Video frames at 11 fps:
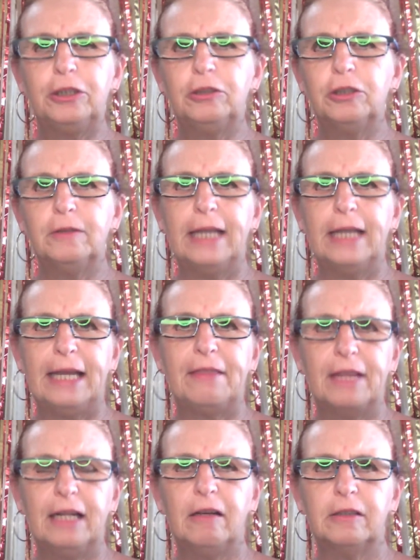You shouldn't eat
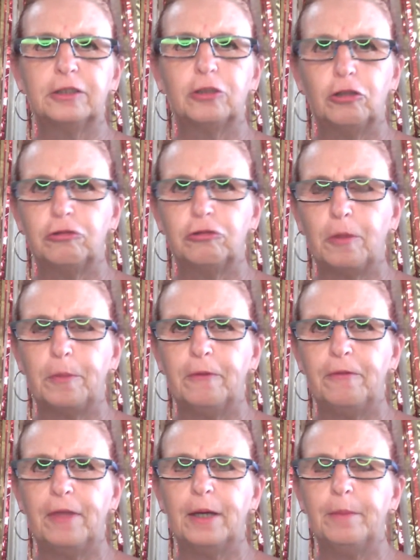the last crop
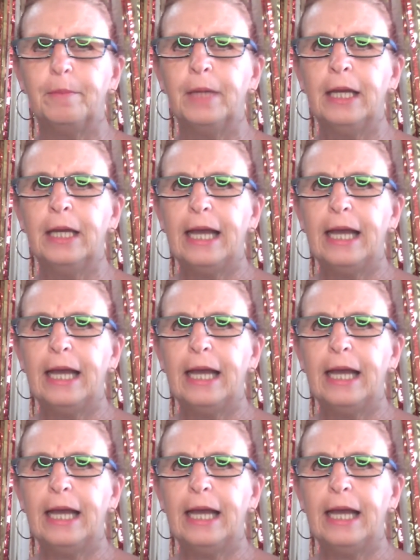of them,